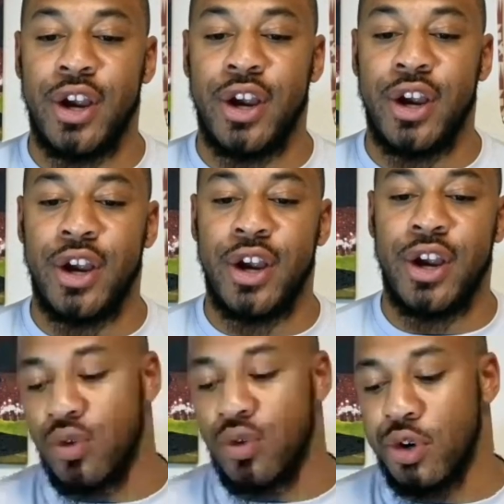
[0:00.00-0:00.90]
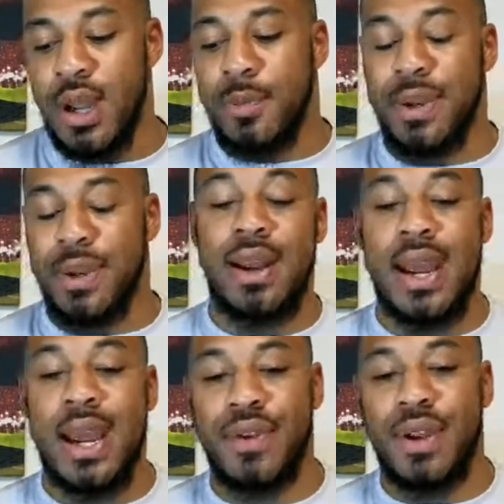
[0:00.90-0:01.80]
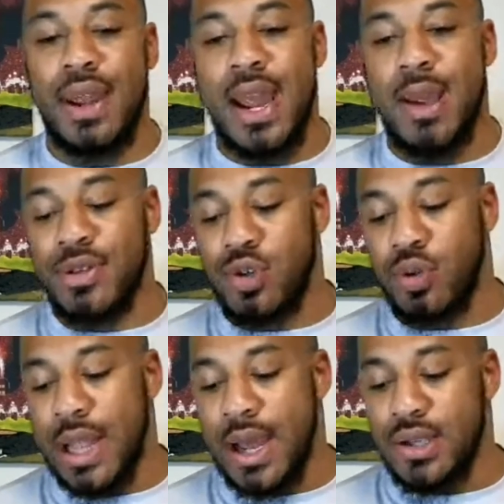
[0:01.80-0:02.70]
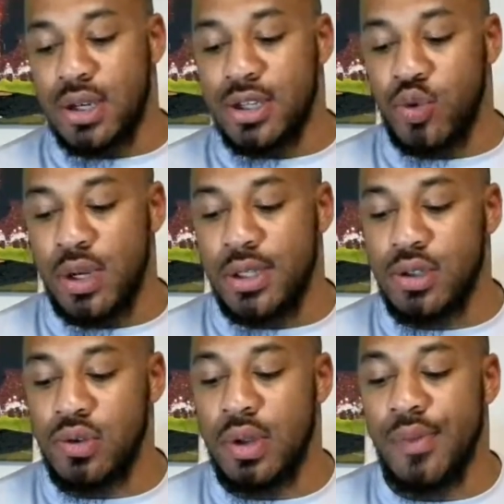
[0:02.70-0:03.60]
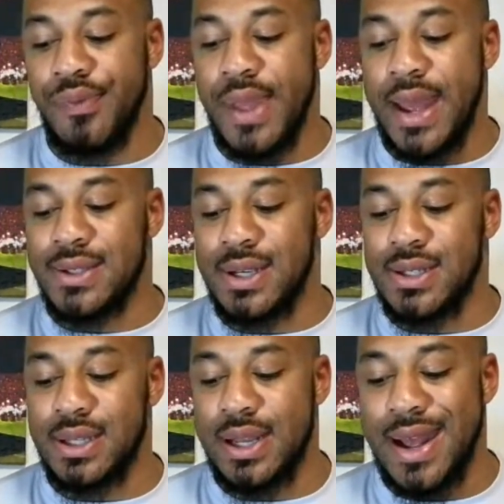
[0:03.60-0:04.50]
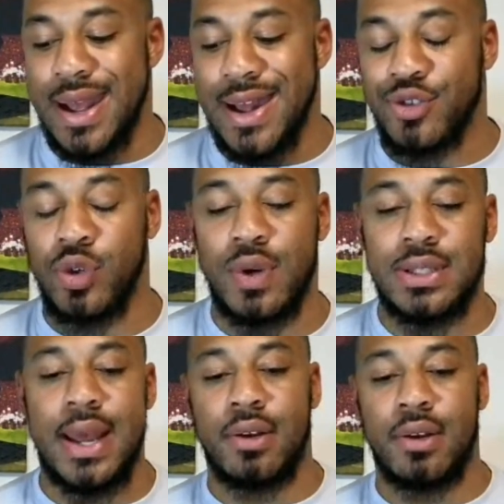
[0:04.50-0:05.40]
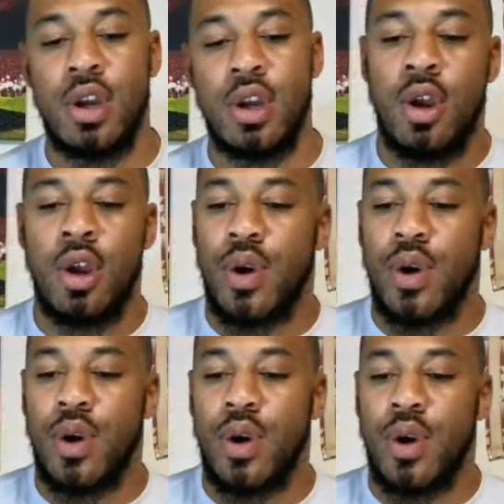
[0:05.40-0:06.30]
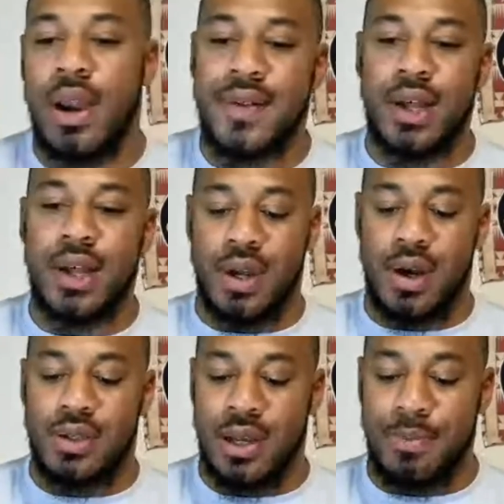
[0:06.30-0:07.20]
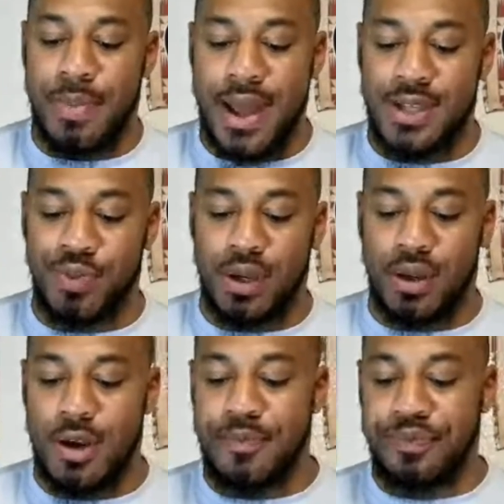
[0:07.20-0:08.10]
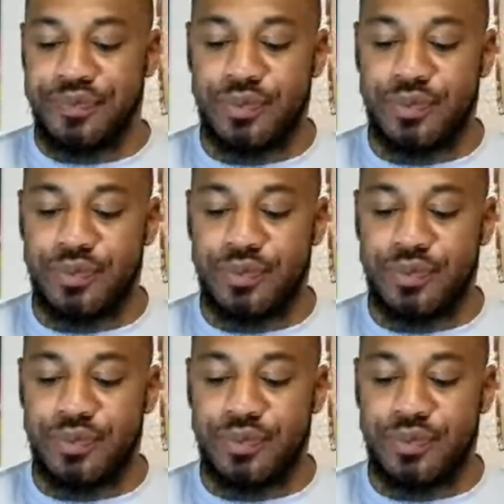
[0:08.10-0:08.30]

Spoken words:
for the Syracuse Orangemen to play in every game in 2022. That season, he had 21 tackles, 1.5 tackles for loss, and a pass breakup.